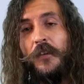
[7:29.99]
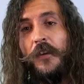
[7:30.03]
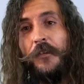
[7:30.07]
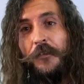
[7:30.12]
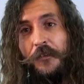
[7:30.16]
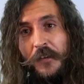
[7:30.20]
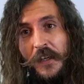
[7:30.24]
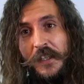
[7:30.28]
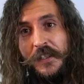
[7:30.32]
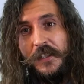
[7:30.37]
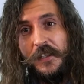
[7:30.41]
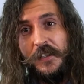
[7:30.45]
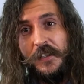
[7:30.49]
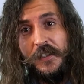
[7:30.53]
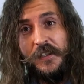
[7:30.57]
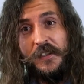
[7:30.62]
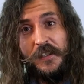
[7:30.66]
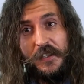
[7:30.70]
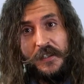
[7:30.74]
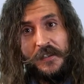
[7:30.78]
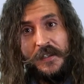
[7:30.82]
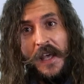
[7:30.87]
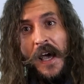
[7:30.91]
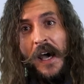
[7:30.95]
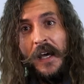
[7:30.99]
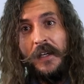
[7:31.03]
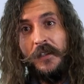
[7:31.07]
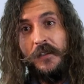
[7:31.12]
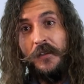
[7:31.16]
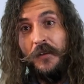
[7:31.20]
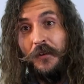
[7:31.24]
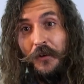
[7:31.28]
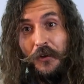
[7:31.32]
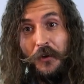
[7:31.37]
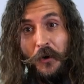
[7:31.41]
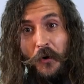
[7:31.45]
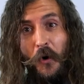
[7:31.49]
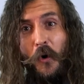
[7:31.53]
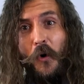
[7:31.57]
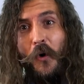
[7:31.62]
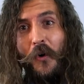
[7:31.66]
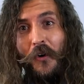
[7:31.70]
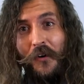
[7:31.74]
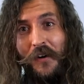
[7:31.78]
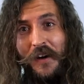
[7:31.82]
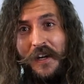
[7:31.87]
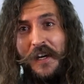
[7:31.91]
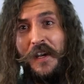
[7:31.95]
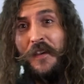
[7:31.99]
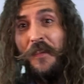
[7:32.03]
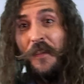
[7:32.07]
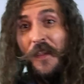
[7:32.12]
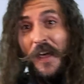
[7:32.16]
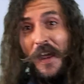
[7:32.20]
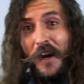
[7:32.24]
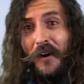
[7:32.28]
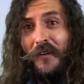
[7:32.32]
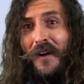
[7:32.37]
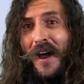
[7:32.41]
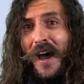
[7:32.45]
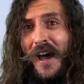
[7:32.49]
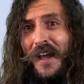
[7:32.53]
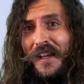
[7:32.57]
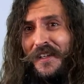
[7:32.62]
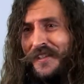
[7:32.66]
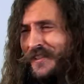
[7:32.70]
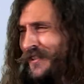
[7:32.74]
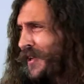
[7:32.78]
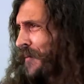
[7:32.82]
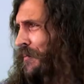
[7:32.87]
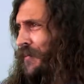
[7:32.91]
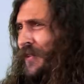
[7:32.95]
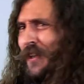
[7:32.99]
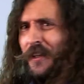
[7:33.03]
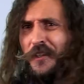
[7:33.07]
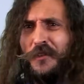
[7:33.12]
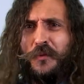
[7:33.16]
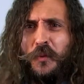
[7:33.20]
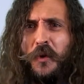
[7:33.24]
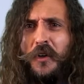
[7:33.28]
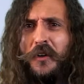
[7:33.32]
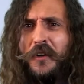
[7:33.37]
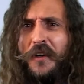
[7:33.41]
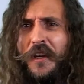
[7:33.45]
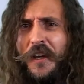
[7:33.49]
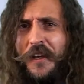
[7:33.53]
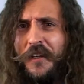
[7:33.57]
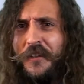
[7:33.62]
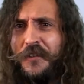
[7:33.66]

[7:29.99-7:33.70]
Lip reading: the fittest is at the core, and in their eyes, something's working,